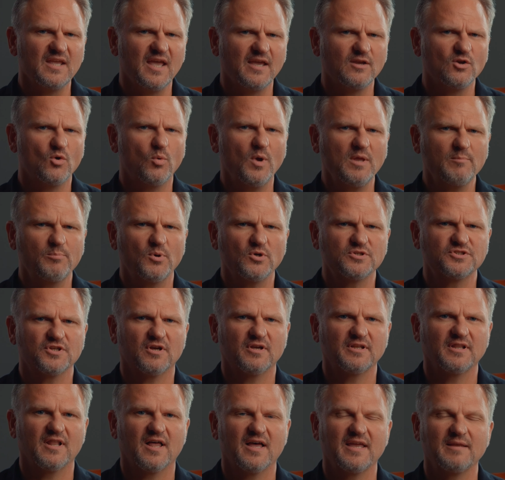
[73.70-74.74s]
And QuickBooks
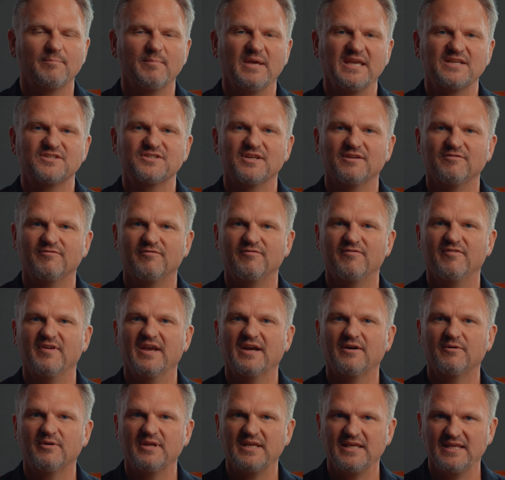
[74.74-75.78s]
Online makes it
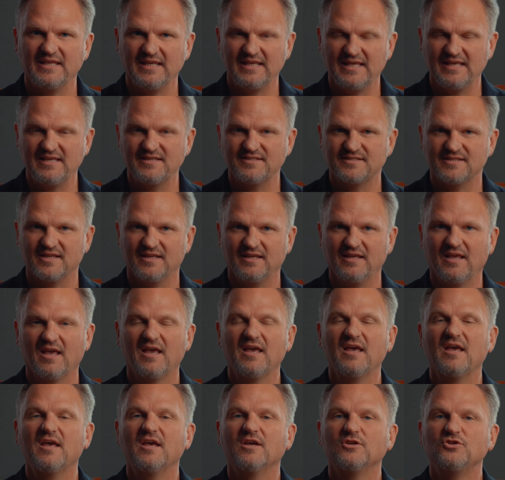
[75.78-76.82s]
very easy
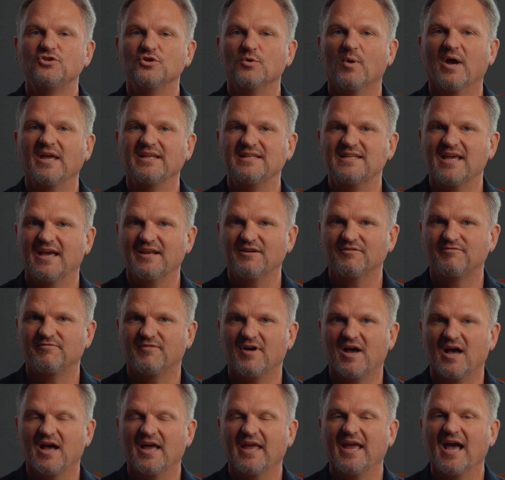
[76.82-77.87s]
to
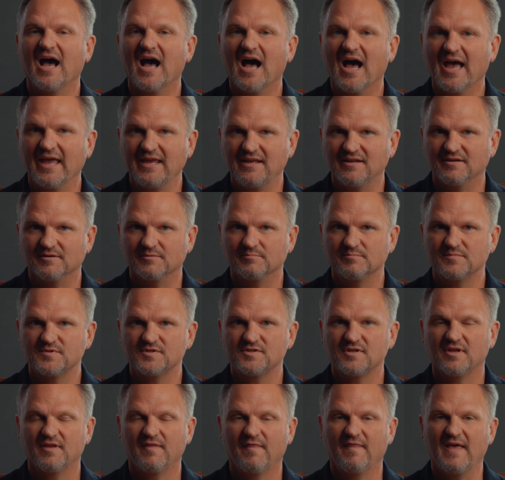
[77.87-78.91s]
identify
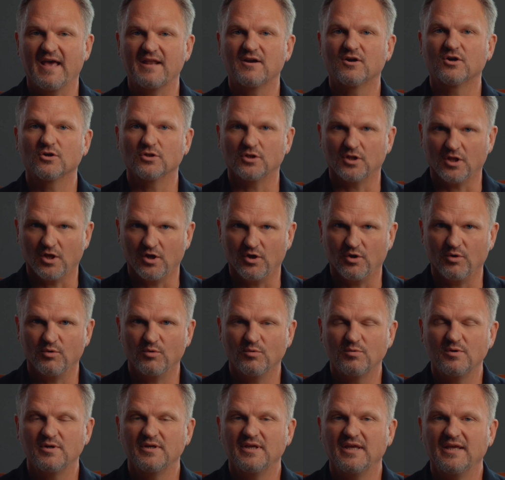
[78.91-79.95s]
items that are
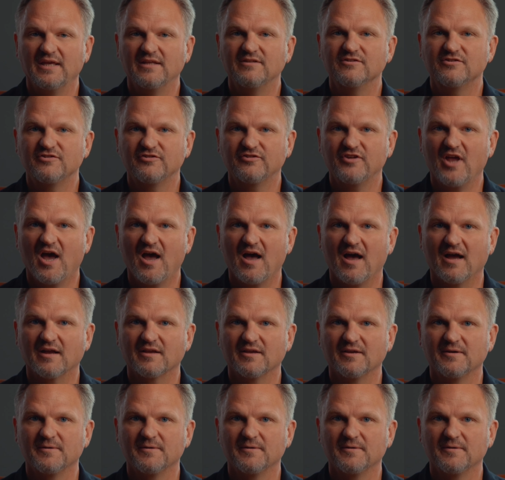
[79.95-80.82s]
low in stock.